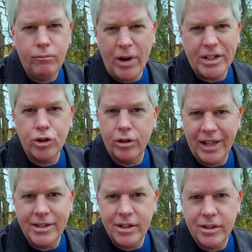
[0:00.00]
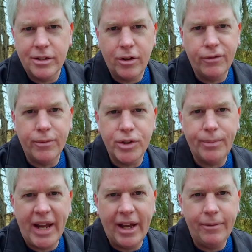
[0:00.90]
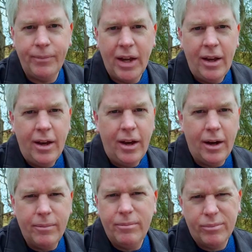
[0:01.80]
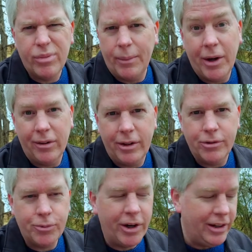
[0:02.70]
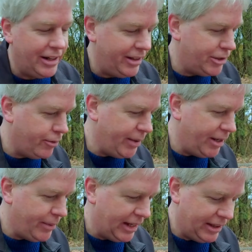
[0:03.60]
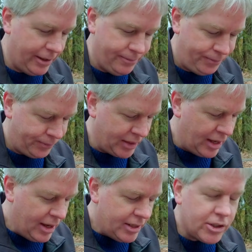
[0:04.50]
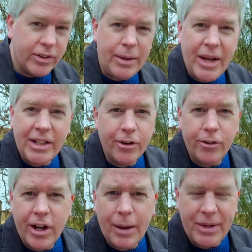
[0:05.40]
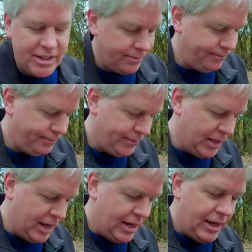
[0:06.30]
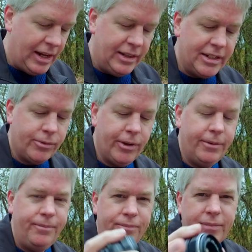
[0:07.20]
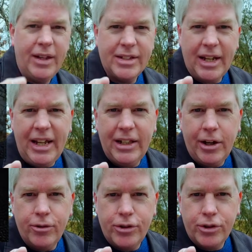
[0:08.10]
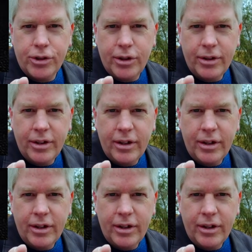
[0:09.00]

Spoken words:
Western lenses, so from Japan, primarily was where a lot of these were made back then. So they made their own copies. And this one is a Helios